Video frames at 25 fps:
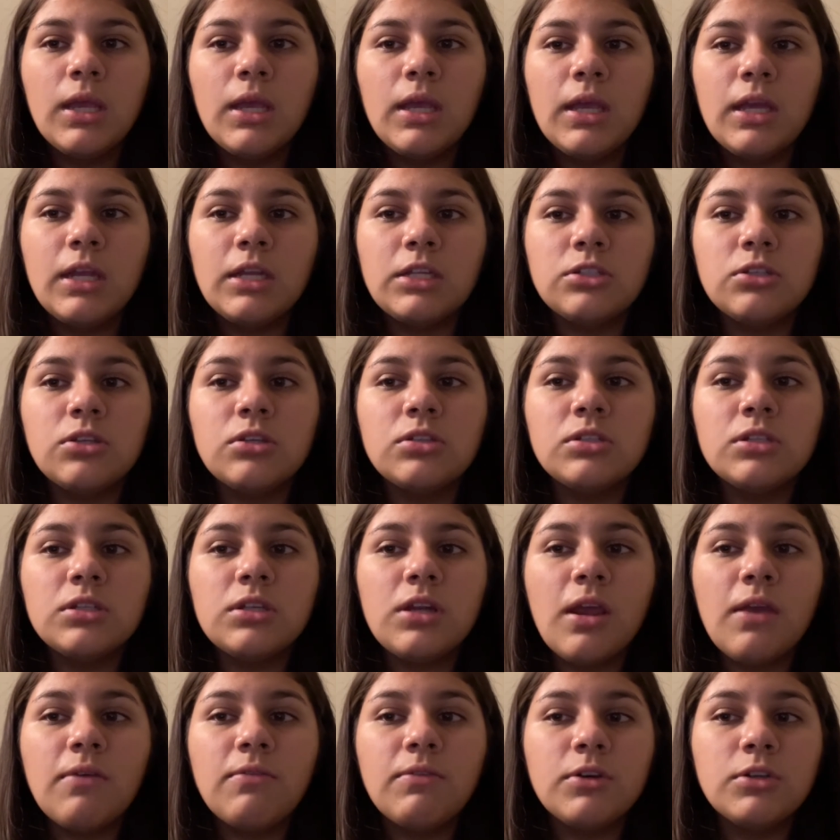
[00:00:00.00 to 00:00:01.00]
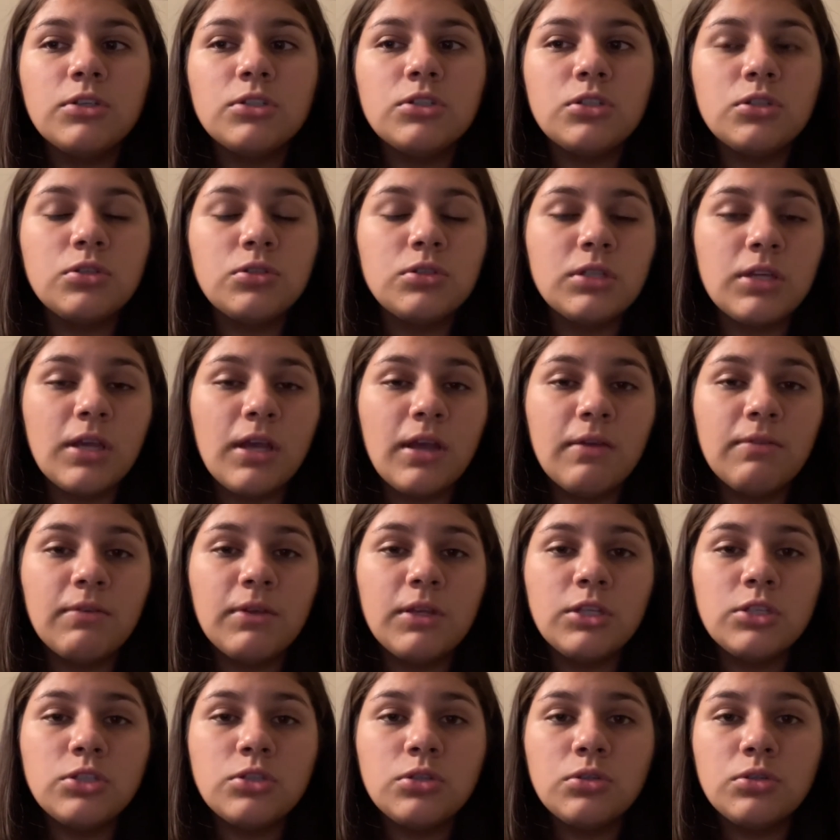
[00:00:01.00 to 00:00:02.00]
It is also diverse due to
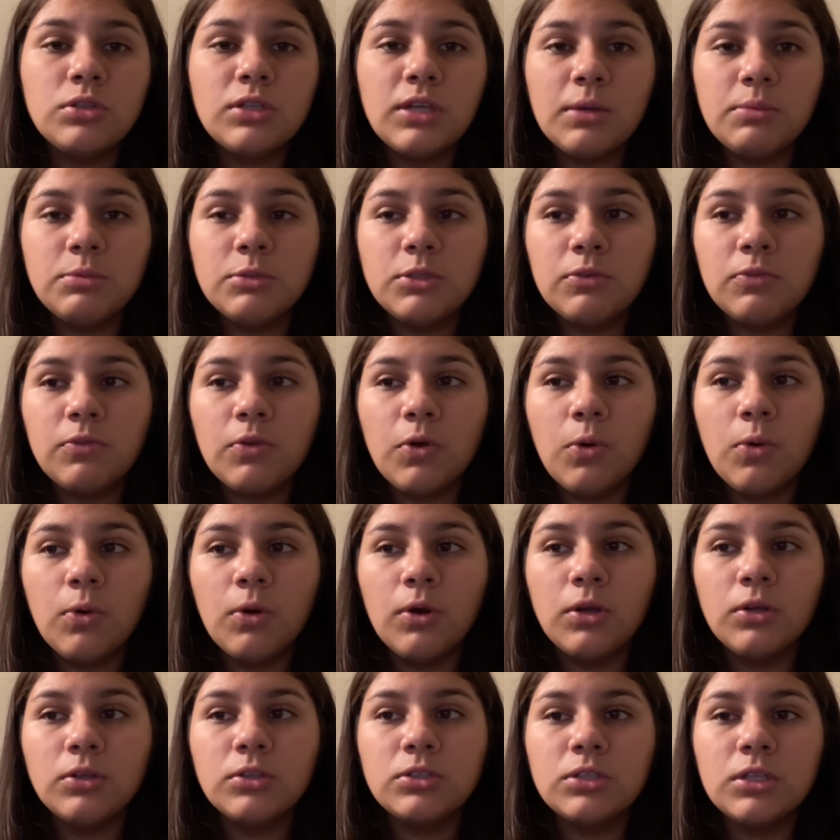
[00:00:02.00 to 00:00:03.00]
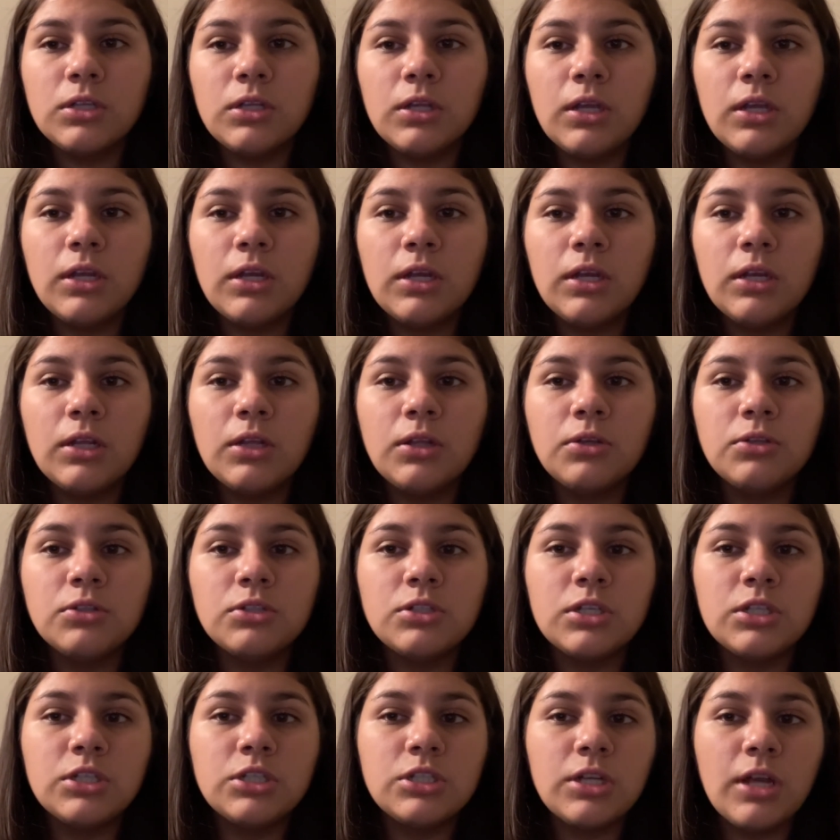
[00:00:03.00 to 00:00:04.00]
having two types of corals. It includes
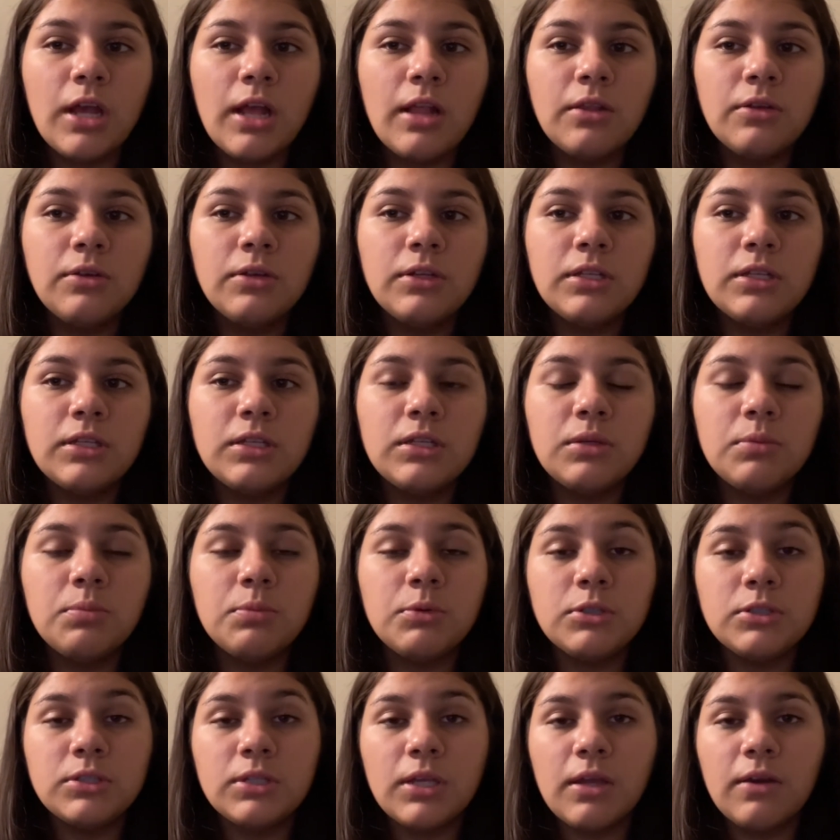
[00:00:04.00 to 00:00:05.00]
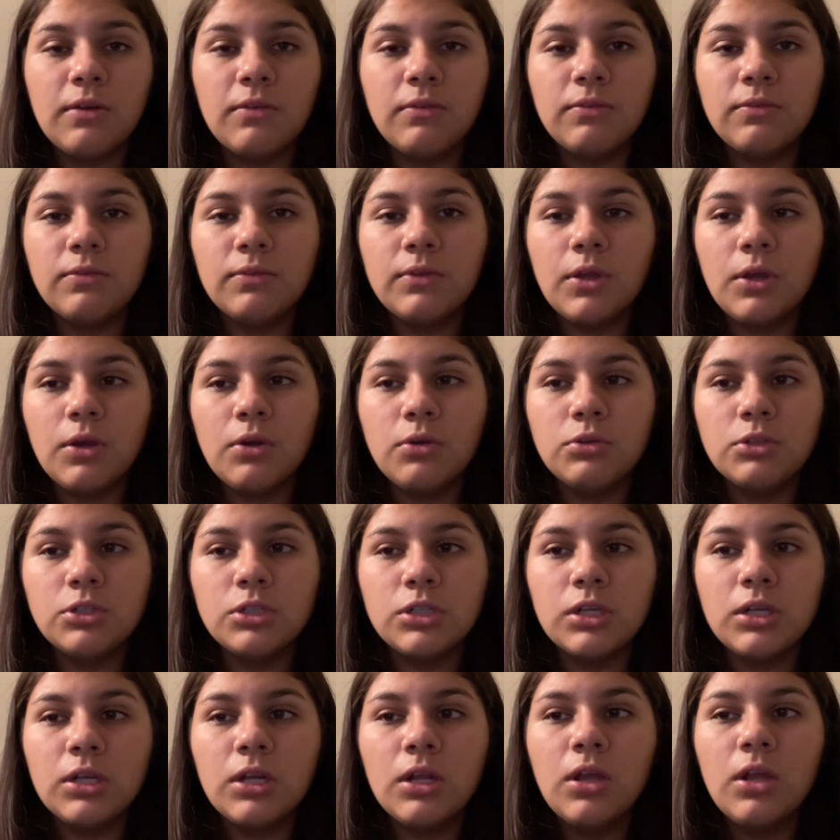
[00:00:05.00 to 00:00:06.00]
the shallow and the deeper side of the
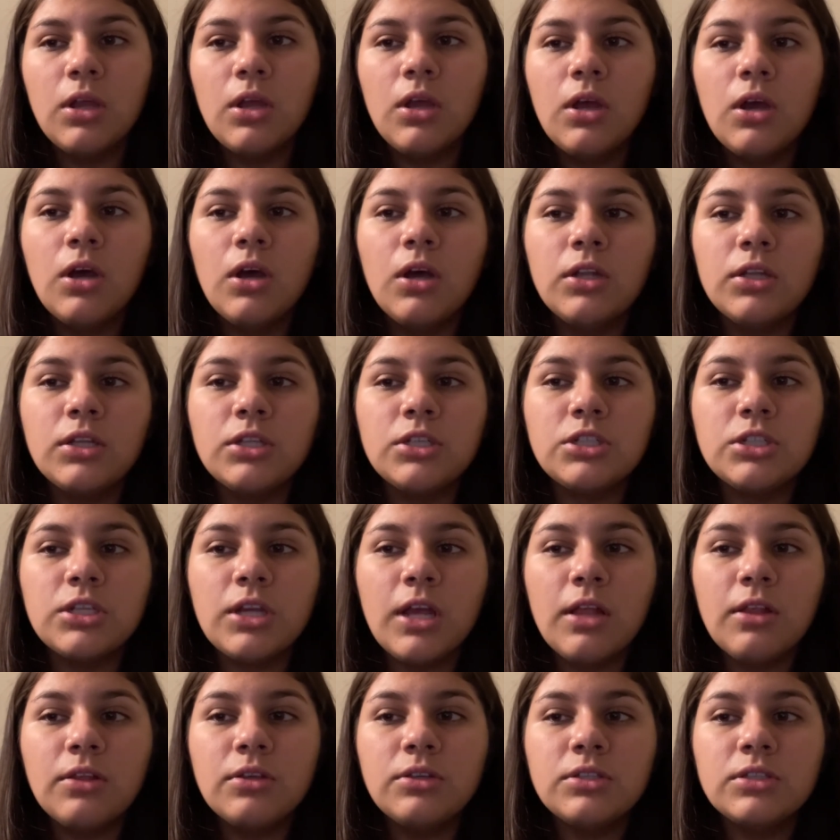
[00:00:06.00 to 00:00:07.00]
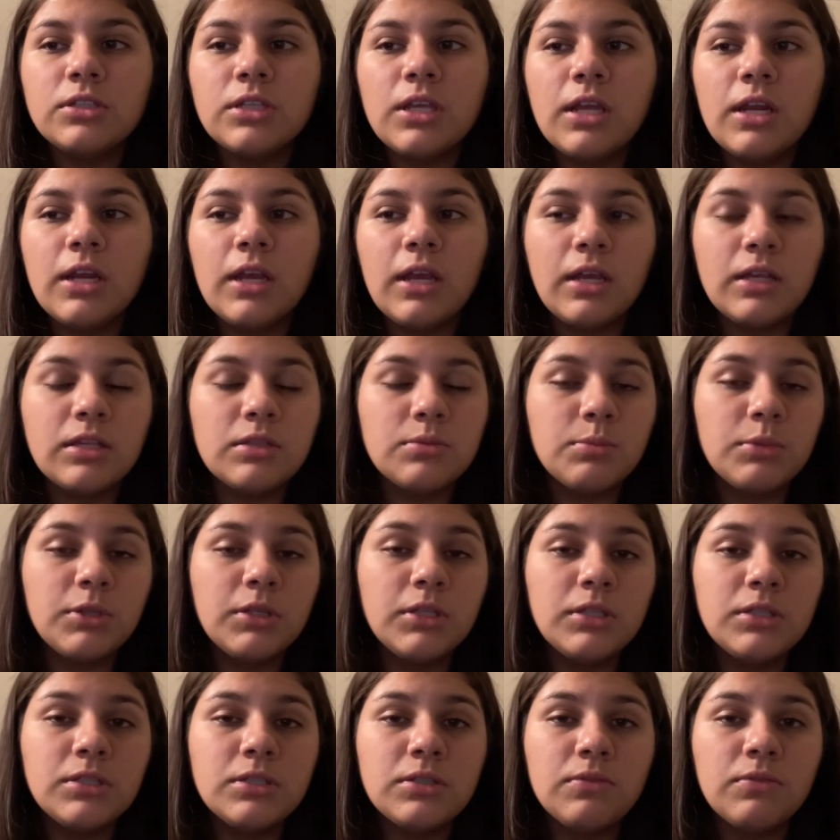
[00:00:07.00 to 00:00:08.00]
ocean. On the shallow side, it has
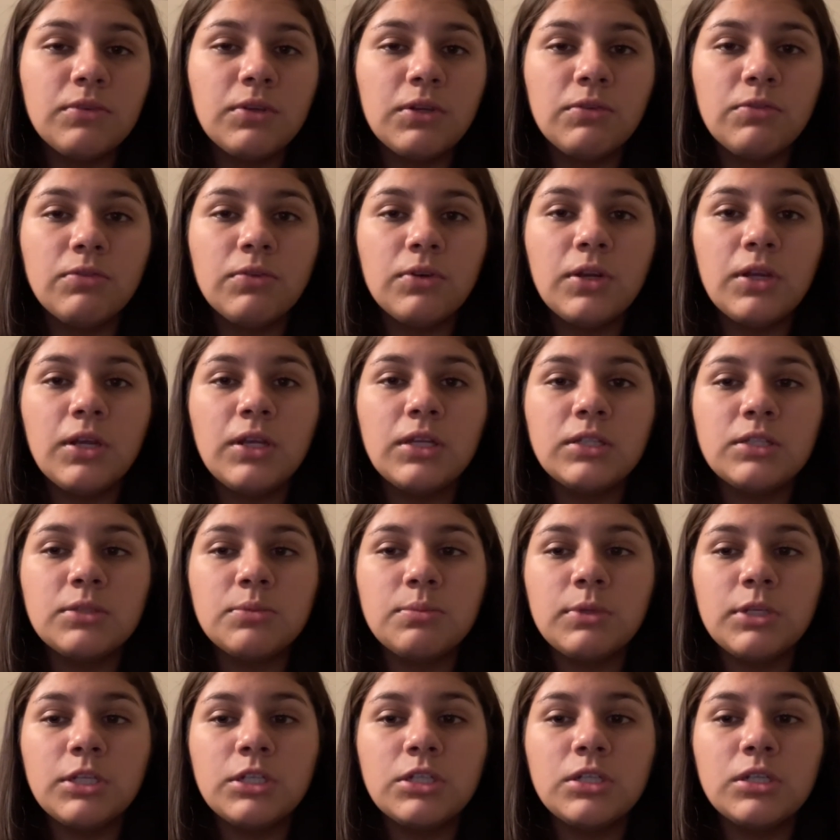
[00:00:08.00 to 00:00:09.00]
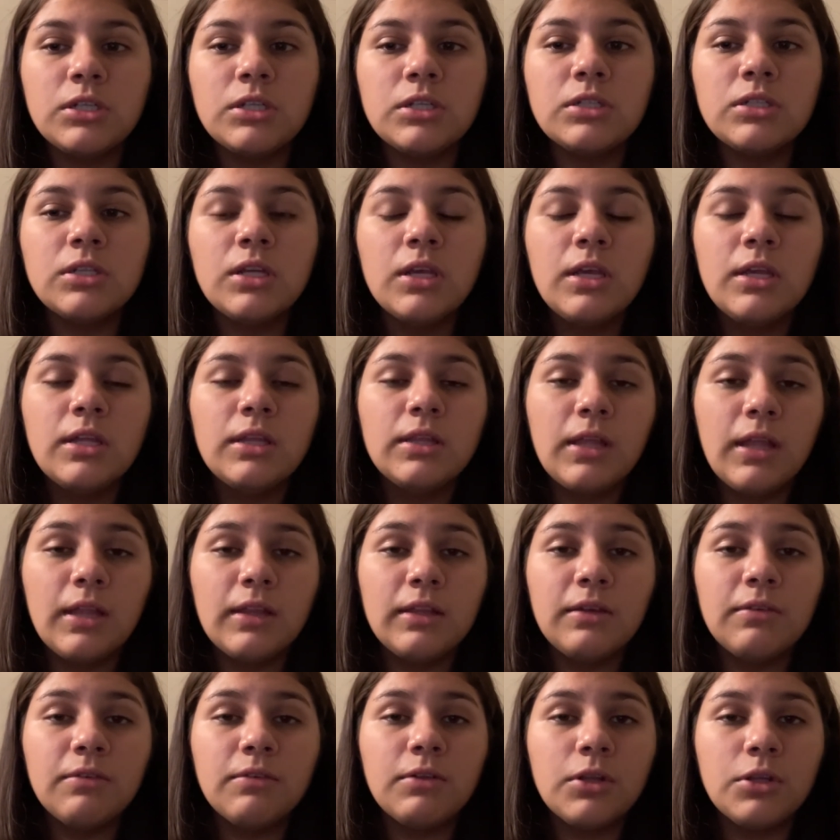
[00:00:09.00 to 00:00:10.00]
millions of different species that
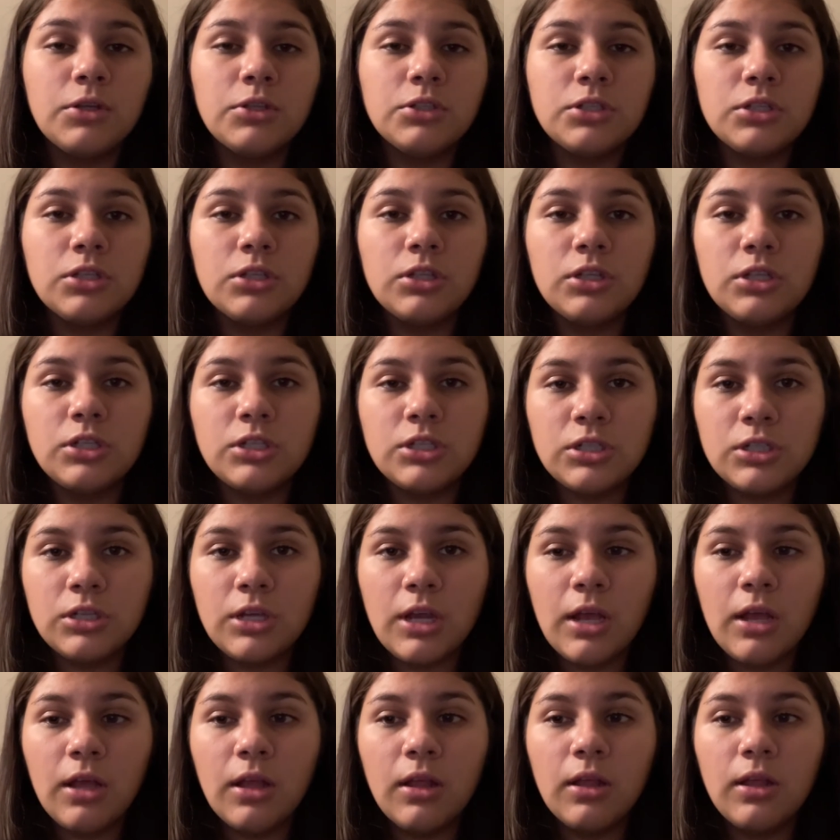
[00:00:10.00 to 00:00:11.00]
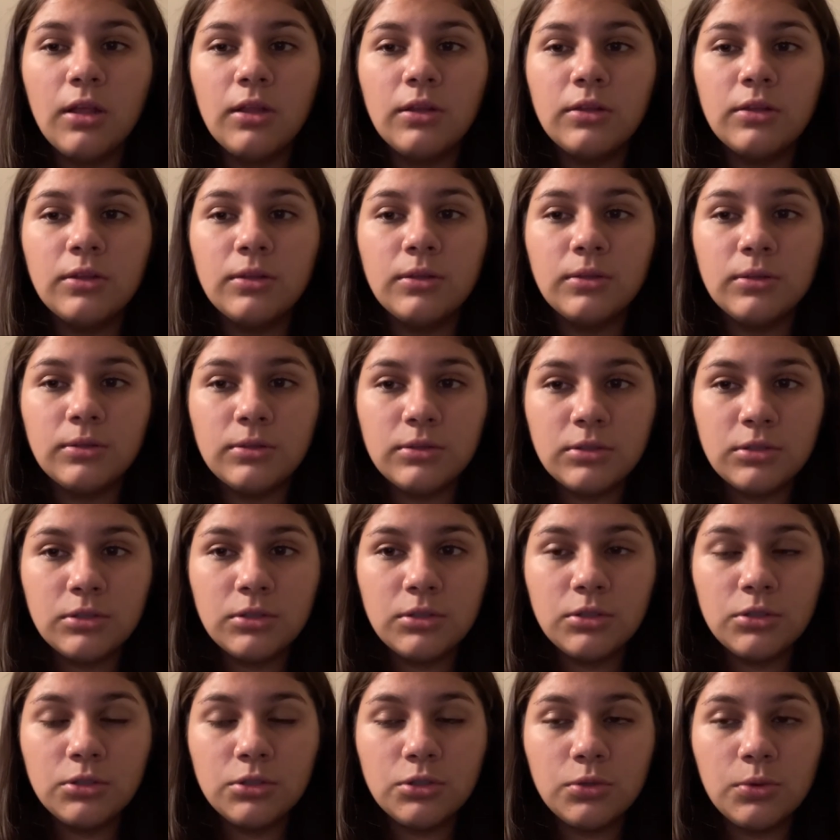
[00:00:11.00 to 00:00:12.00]
live close to
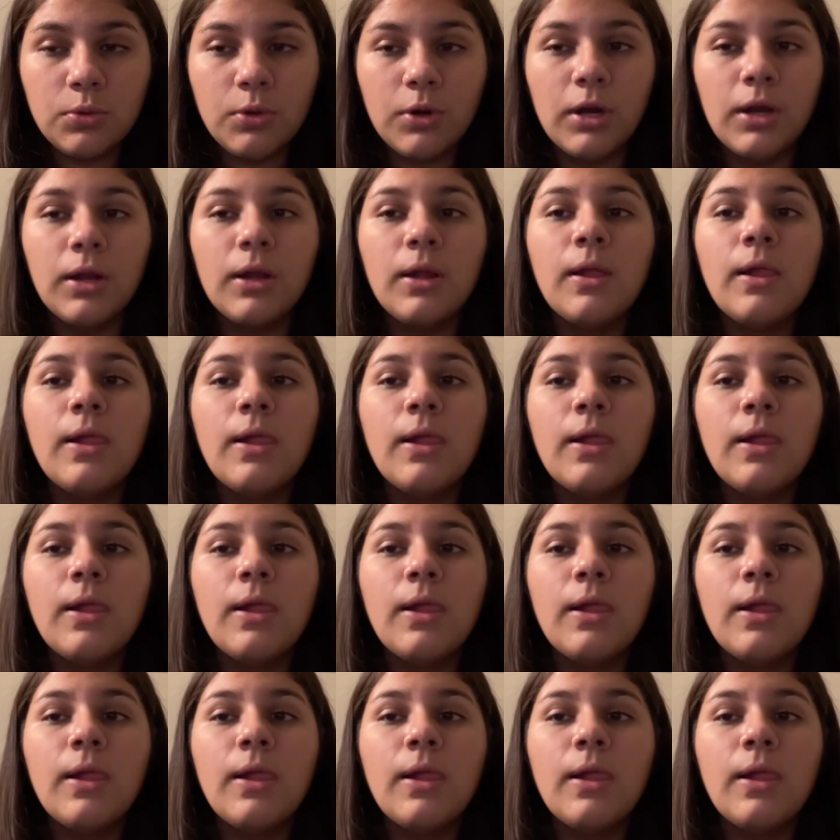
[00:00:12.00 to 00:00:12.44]
the shore.